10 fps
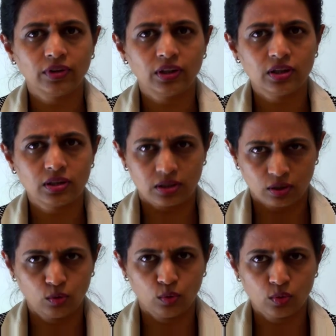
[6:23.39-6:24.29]
with
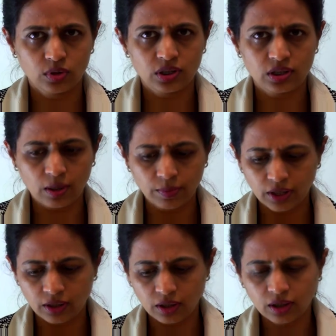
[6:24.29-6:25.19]
this glucose
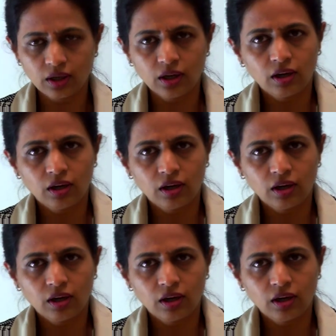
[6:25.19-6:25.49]
instability.